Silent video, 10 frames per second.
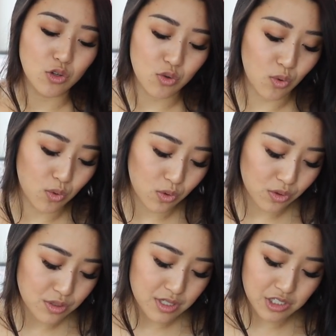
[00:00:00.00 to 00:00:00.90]

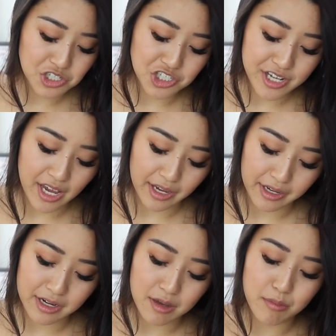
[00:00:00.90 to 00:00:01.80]
gold
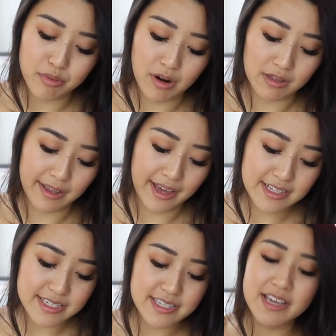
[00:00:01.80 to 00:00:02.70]
chain
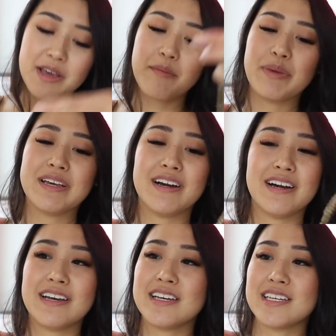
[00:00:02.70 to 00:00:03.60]
bralette
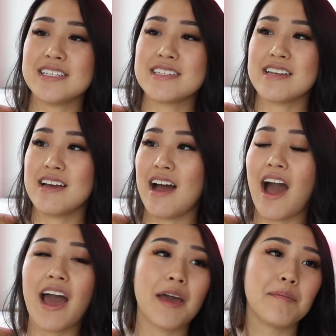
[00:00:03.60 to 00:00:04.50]
because
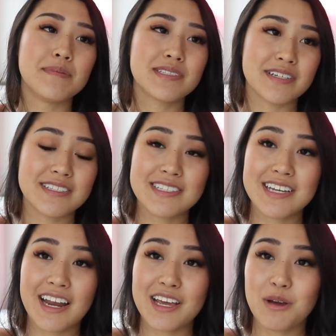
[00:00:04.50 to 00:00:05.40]
I'm seriously
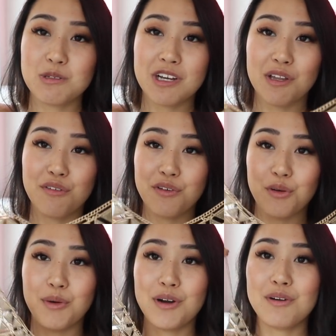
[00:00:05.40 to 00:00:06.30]
getting Coachella
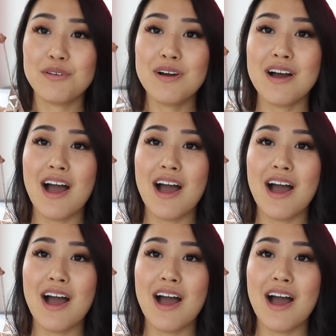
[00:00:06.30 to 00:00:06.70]
FOMO.